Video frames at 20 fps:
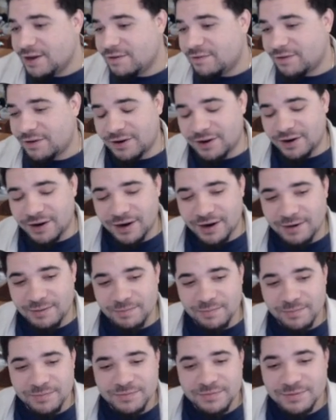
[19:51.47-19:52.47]
for
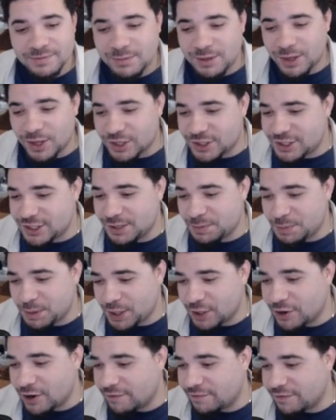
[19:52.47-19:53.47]
um Plushie to be
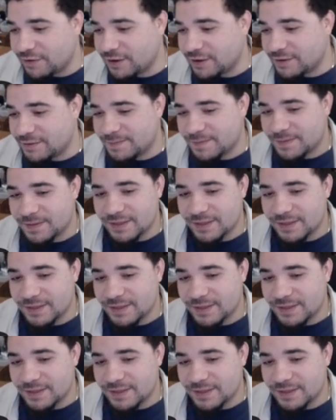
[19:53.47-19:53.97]
huffing